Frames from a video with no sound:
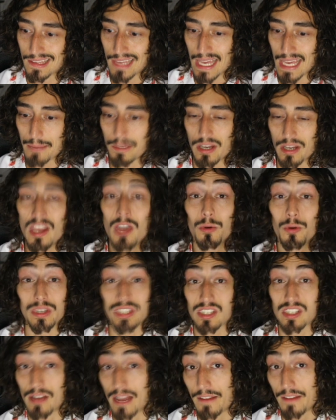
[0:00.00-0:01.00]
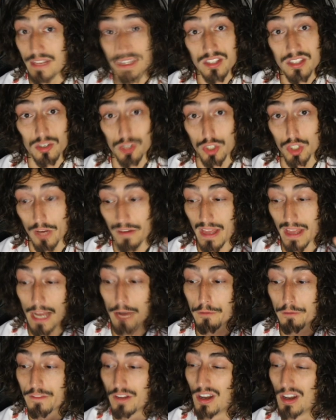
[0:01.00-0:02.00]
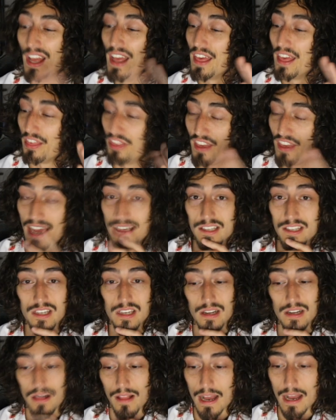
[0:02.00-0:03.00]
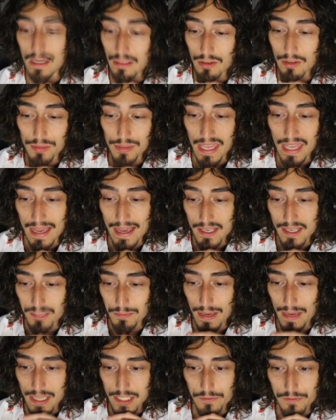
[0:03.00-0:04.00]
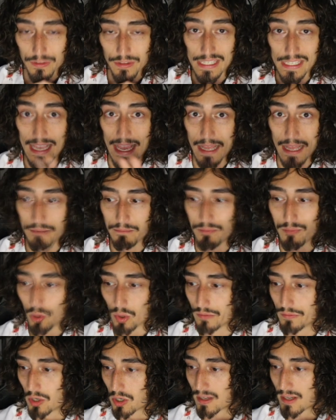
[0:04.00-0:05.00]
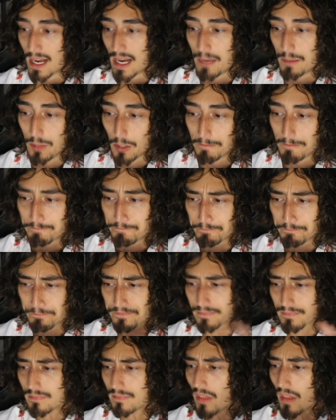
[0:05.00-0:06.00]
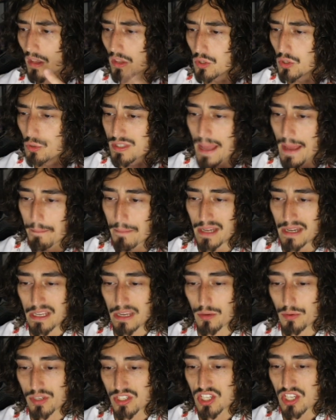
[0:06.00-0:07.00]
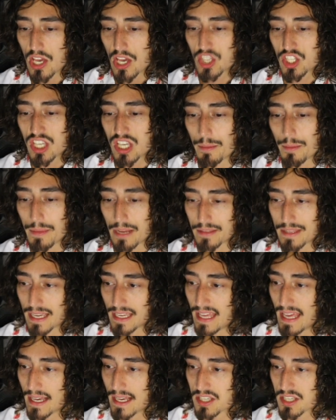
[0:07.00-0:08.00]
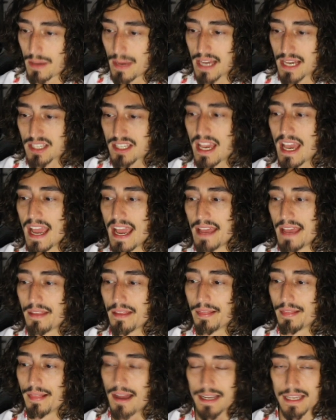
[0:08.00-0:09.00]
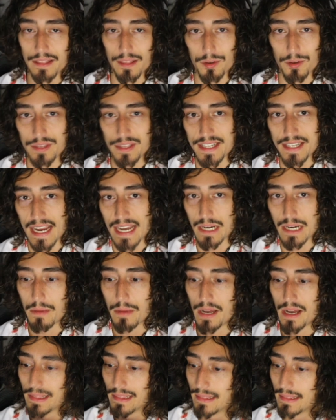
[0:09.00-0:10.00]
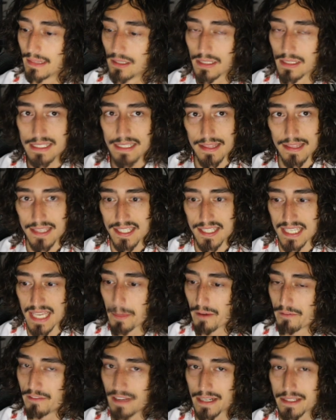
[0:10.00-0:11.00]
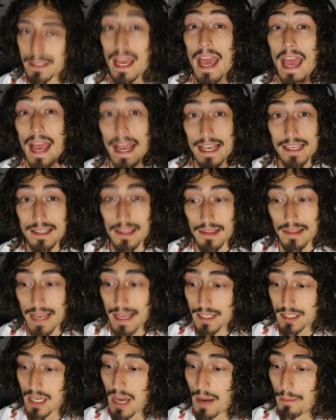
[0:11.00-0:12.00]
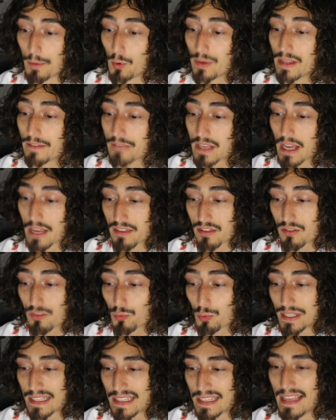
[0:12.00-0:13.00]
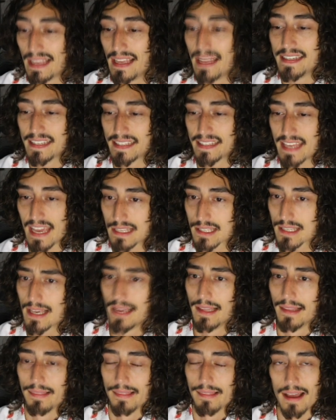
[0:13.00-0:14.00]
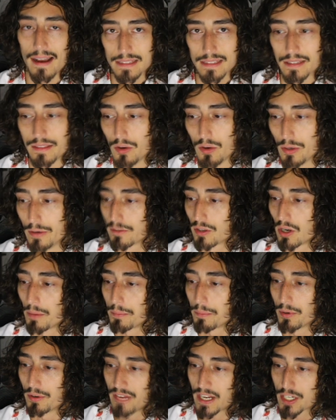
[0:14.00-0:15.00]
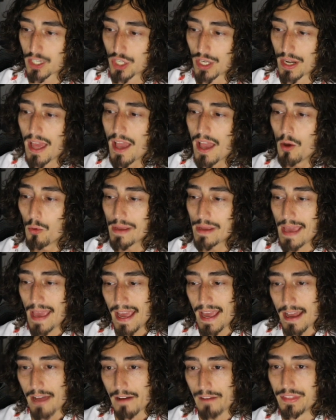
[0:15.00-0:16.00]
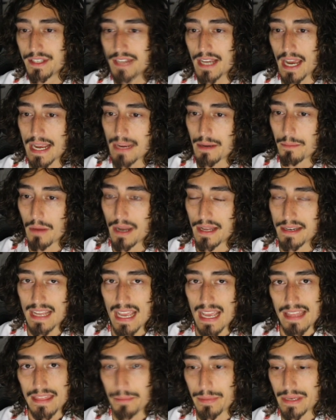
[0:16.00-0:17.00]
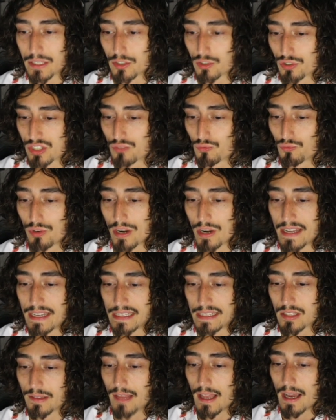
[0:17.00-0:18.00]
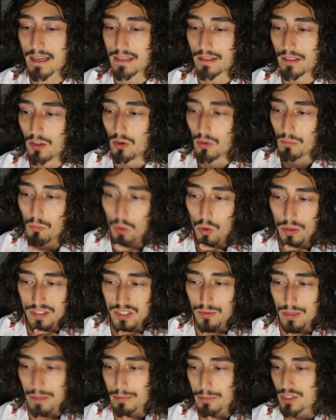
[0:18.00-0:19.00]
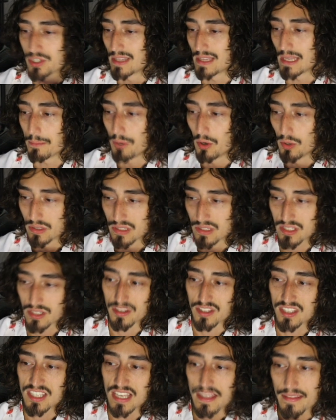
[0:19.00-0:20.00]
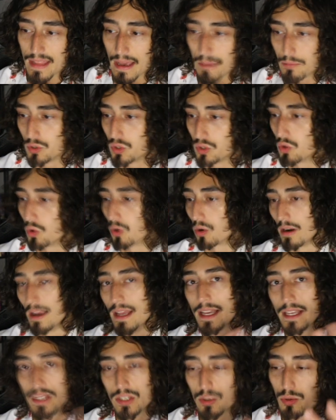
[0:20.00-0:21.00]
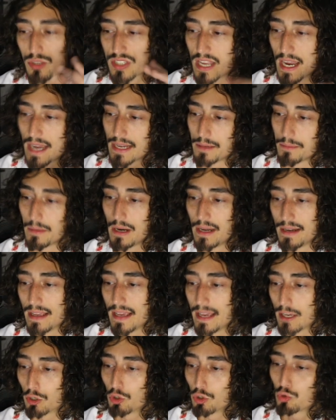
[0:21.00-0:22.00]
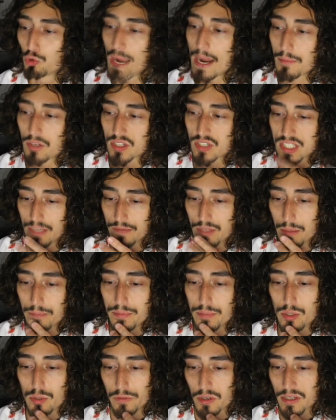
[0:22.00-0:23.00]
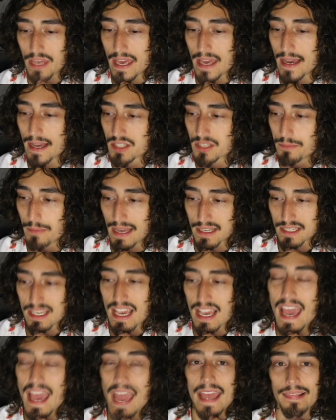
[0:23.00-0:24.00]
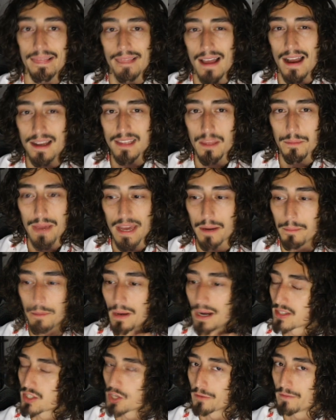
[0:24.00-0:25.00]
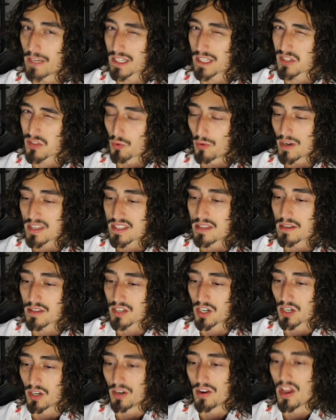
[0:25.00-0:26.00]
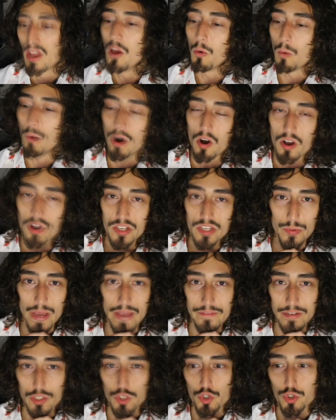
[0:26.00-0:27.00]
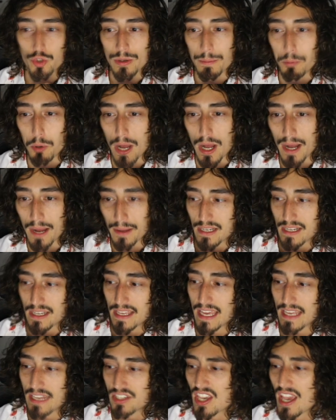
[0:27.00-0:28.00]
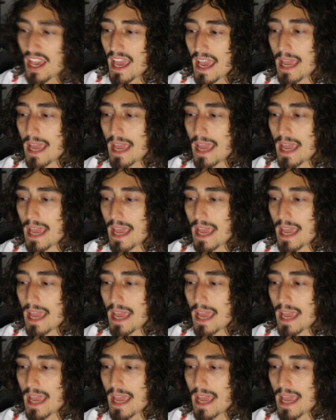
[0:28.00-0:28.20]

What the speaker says: the Gamma, we still have that search off Alpha. That is going to lock and load the Chaos Max for the end board of our combo. Use that Medionis, summon out that Chaos Max, and then lock and load the Dynamon, literally to the same effect as the last combo. We have got 3 negates locked and loaded for our perfection. We have the Dynamon and the Beatrice ready to lock and load more interruptions on the opponent's turn. Send that Medora, use Dynamon, grab ourselves a beautiful Chaos Max, and lock them out of monster effects for the rest of the turn, while also having triple Omni negates